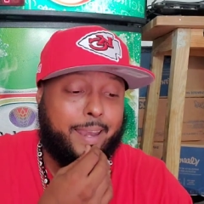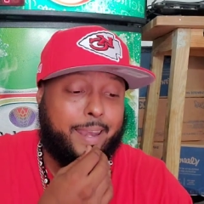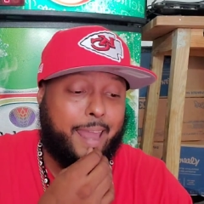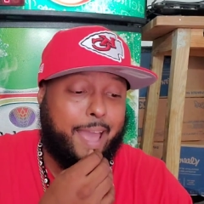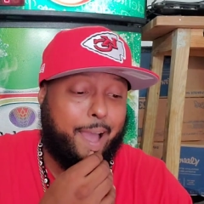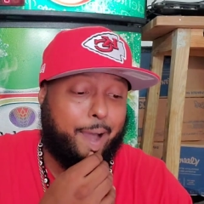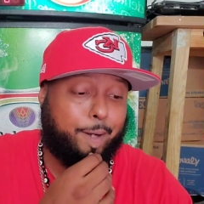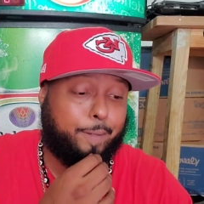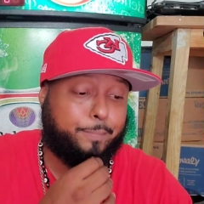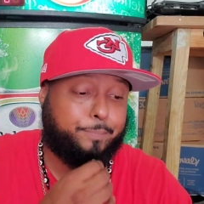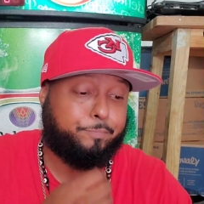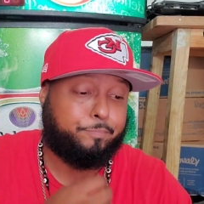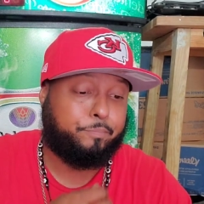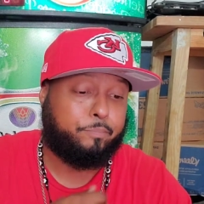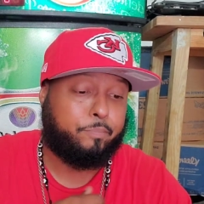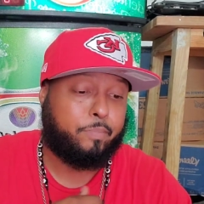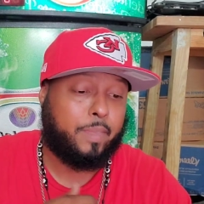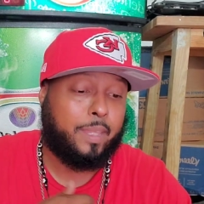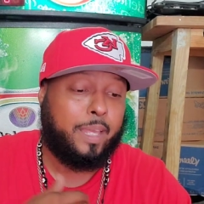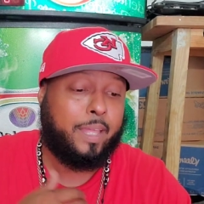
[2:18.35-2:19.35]
Now,
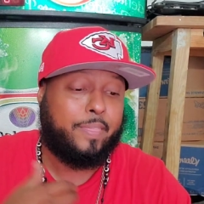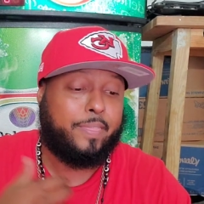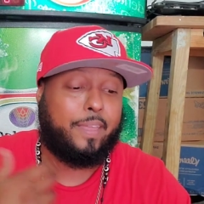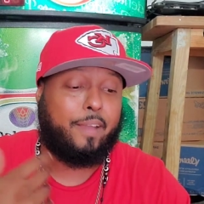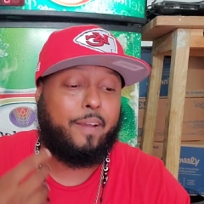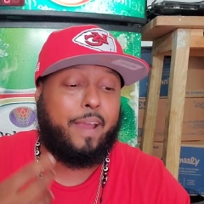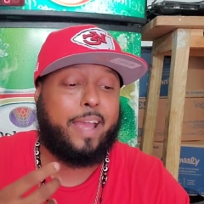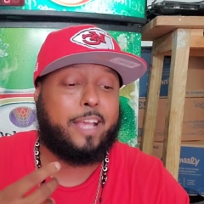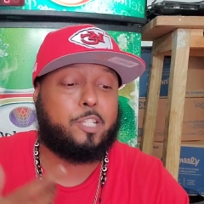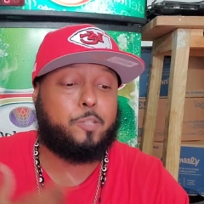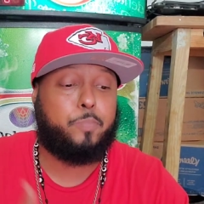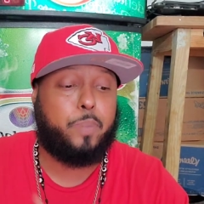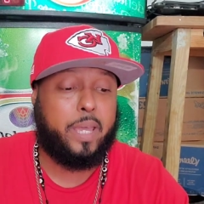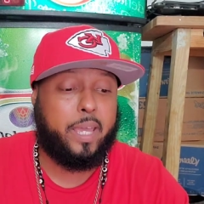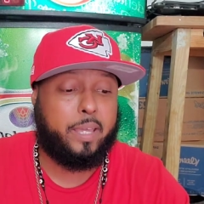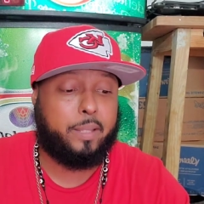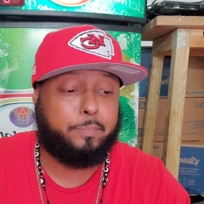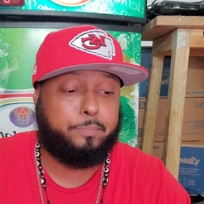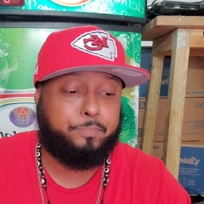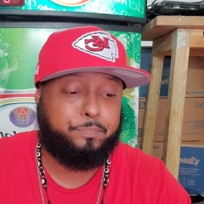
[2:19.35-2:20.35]
there has
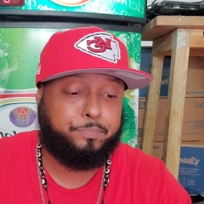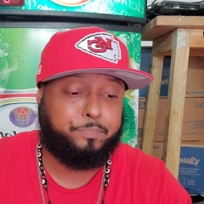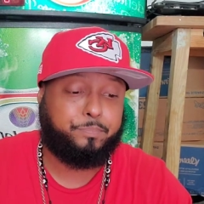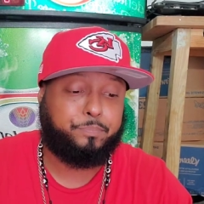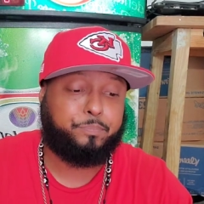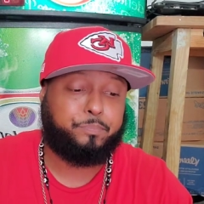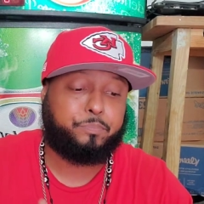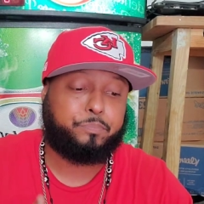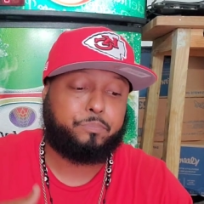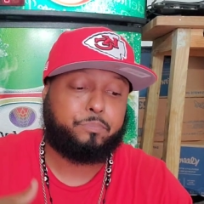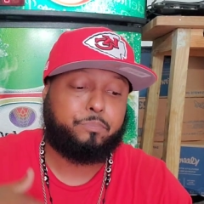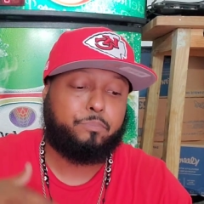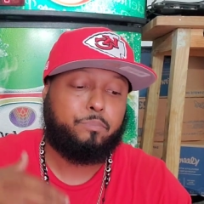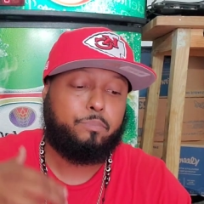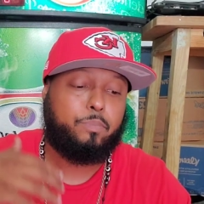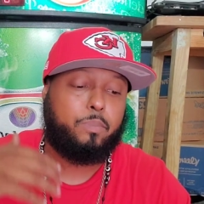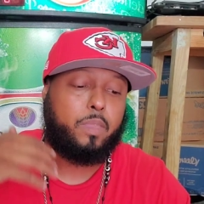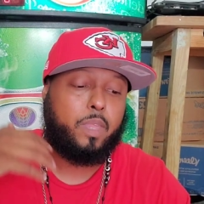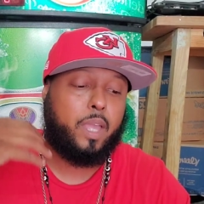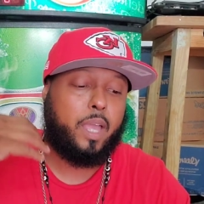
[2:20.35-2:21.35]
been
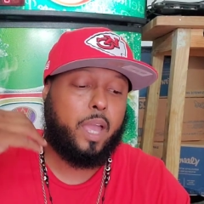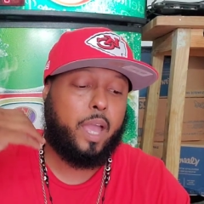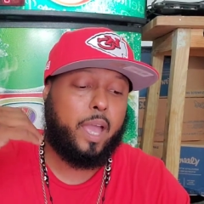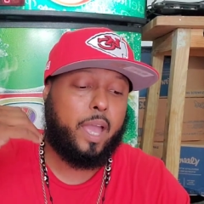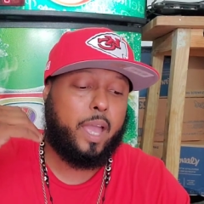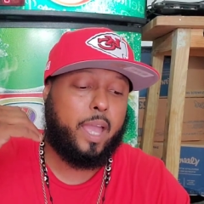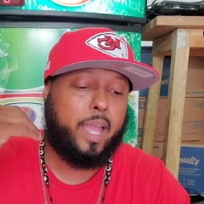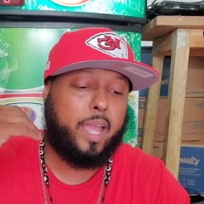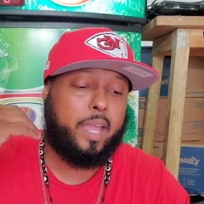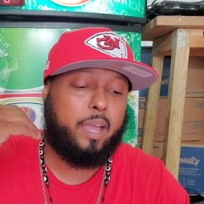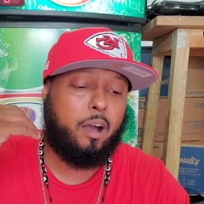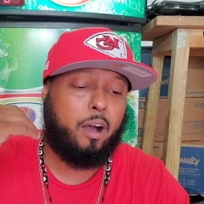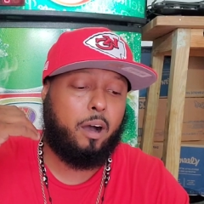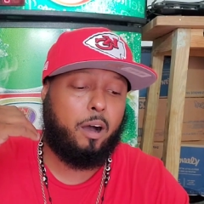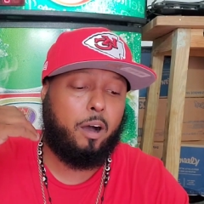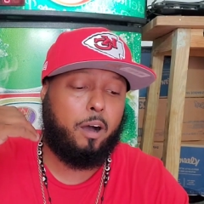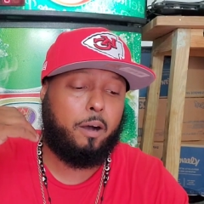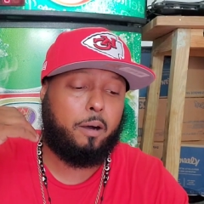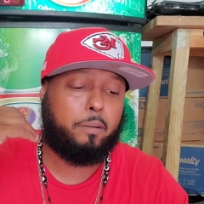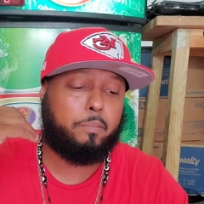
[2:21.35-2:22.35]
a
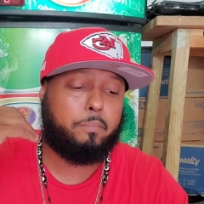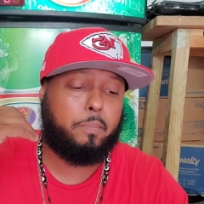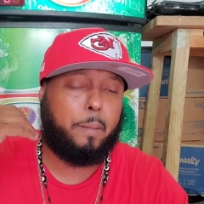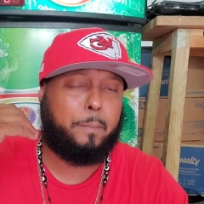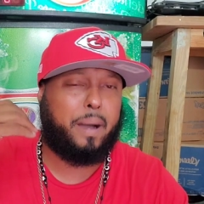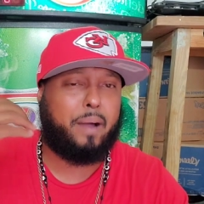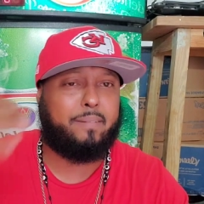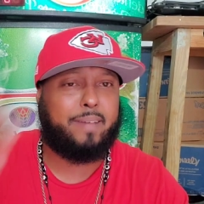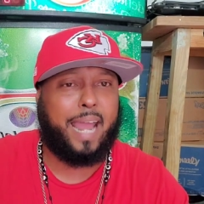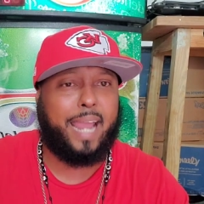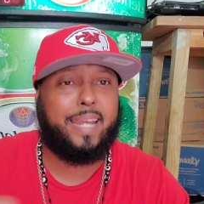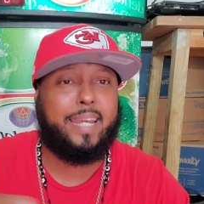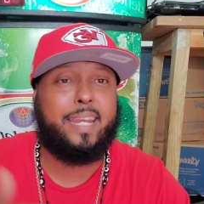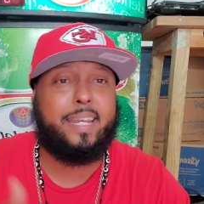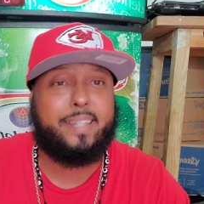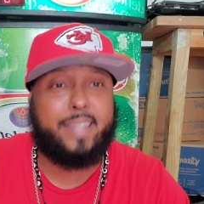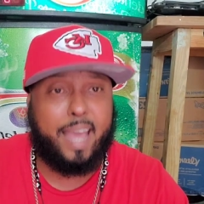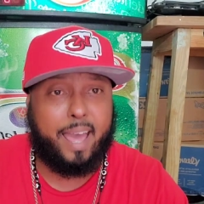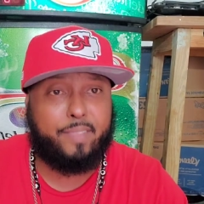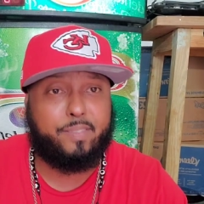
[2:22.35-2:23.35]
uh, about
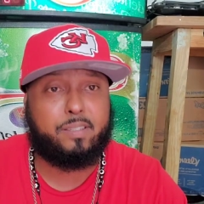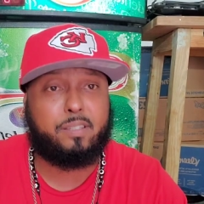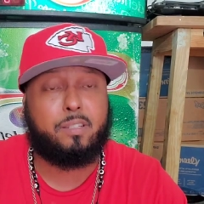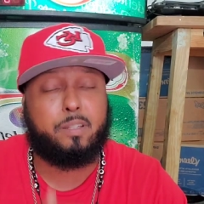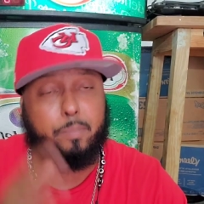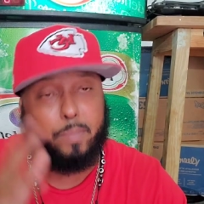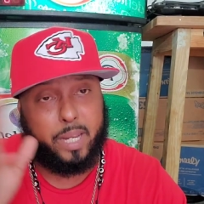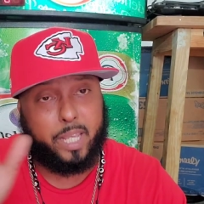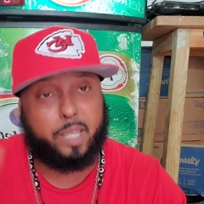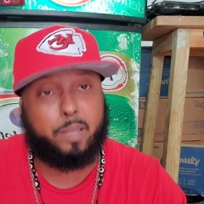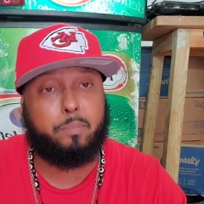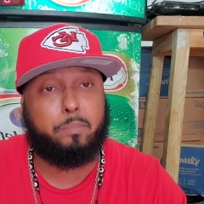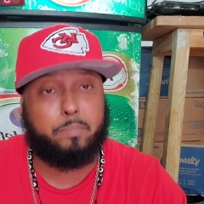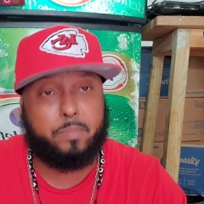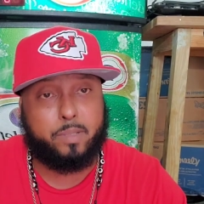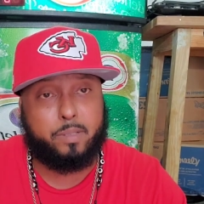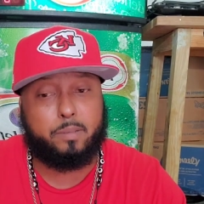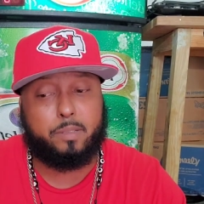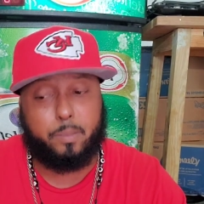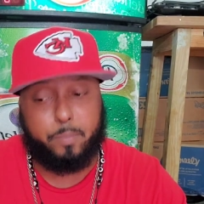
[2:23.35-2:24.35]
ninety deaths.
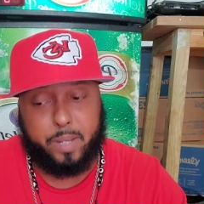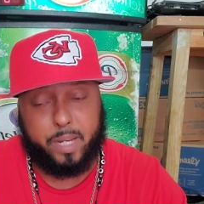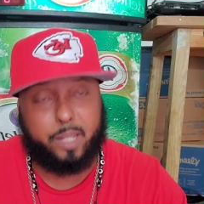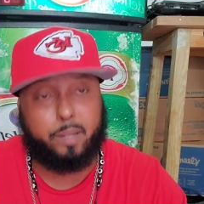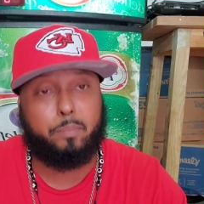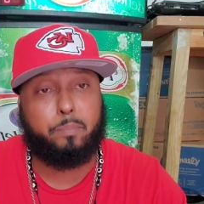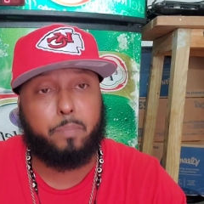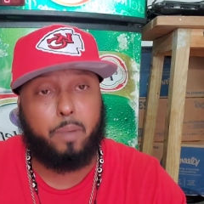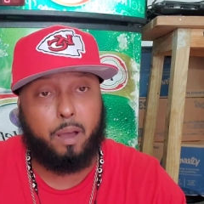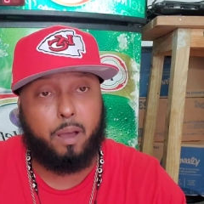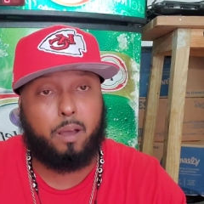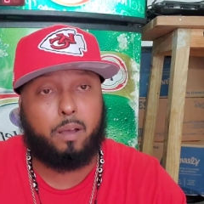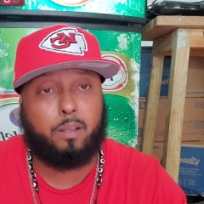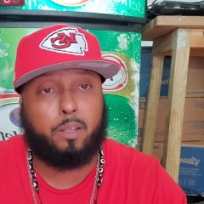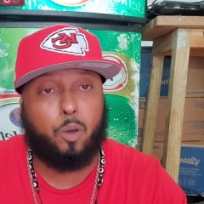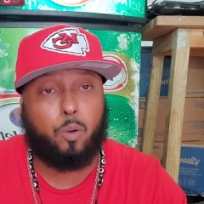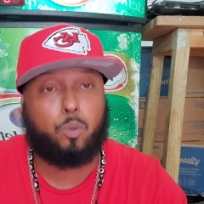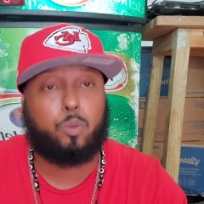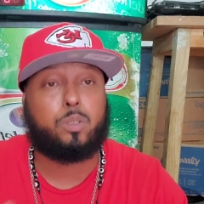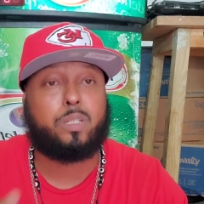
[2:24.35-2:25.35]
Dominican Dominican
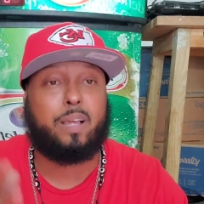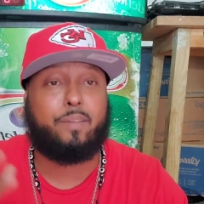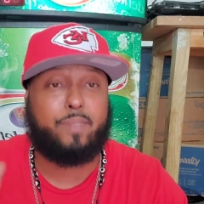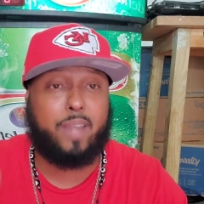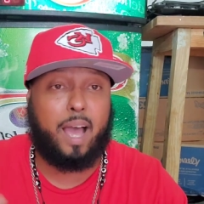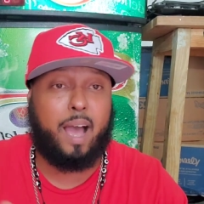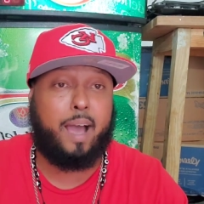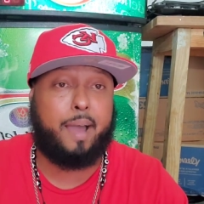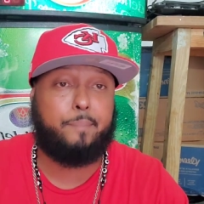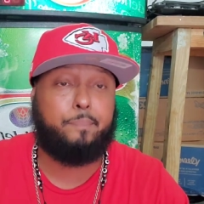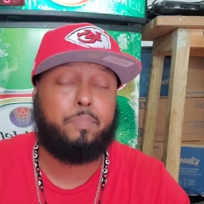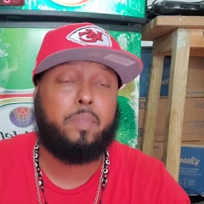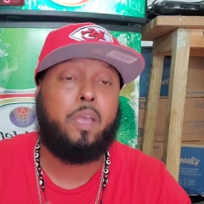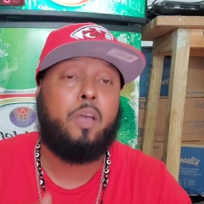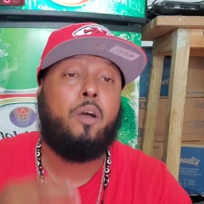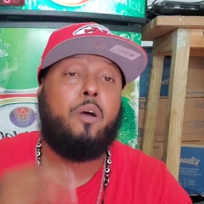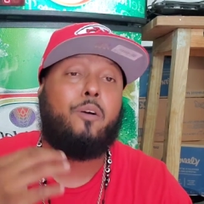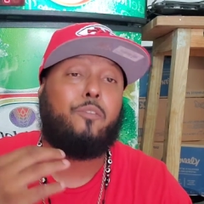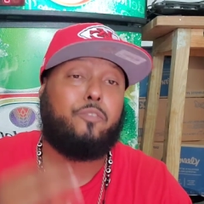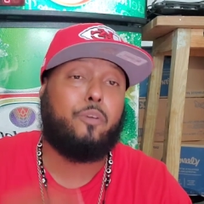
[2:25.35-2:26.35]
uh, locals have died
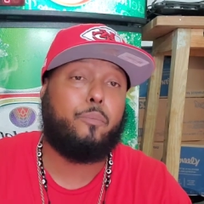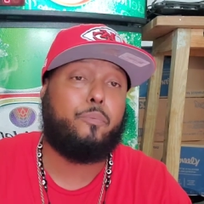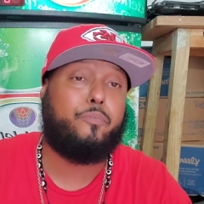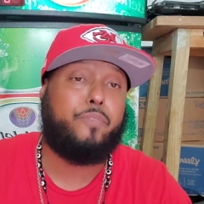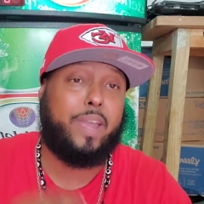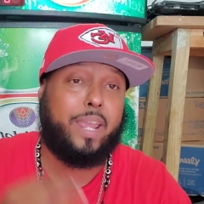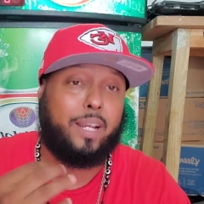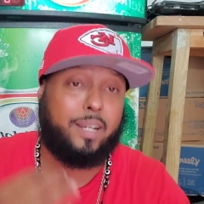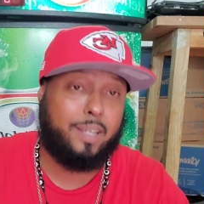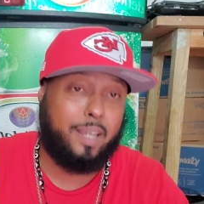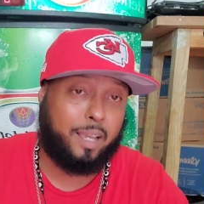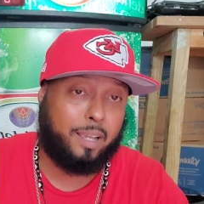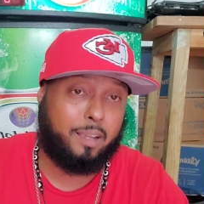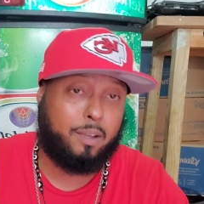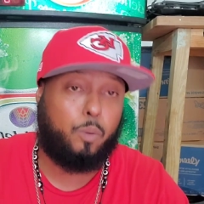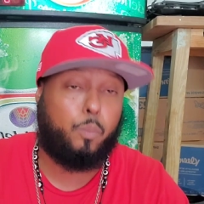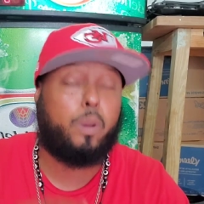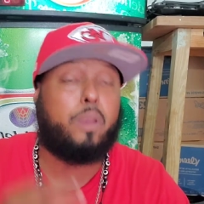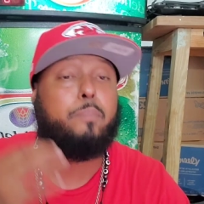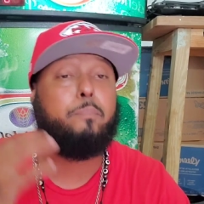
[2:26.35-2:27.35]
from fake
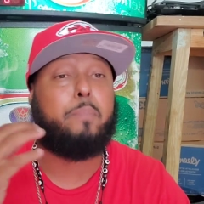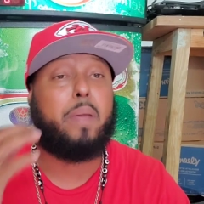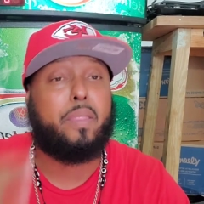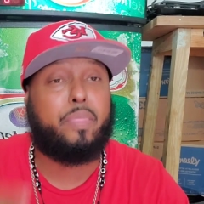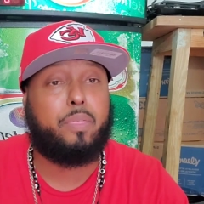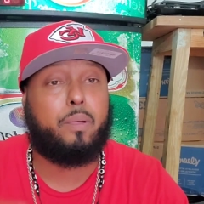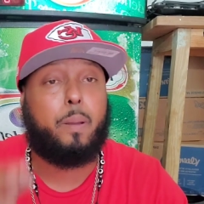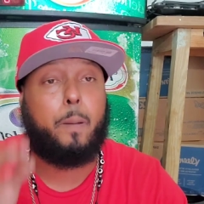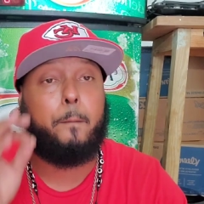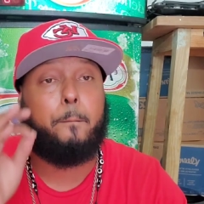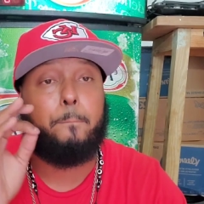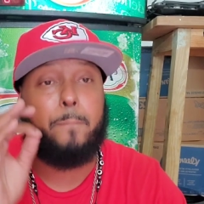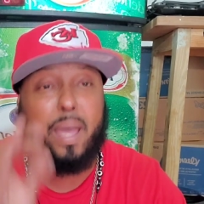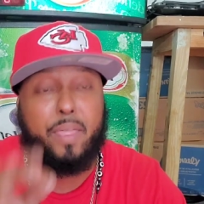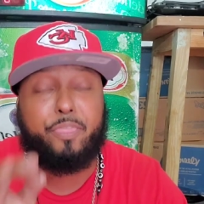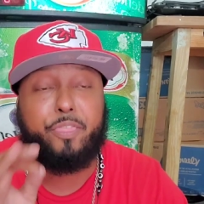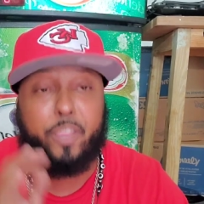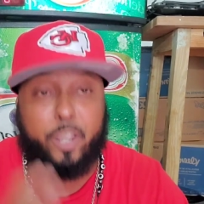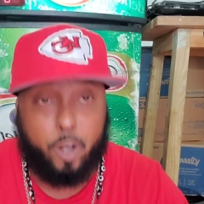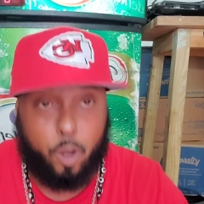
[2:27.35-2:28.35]
liquor with meth
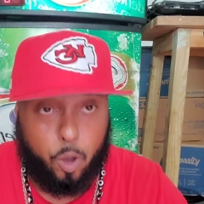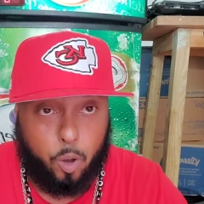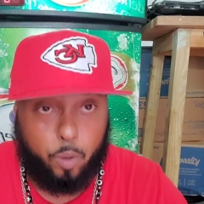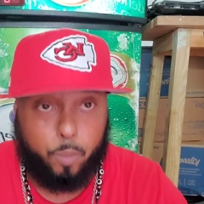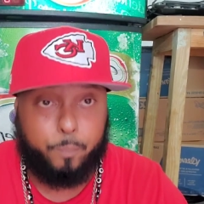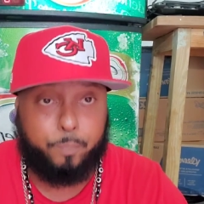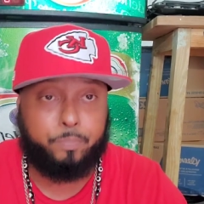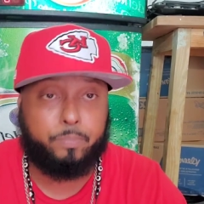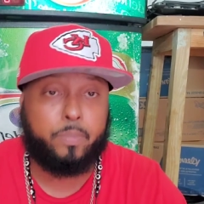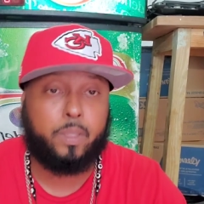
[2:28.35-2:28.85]
methanol.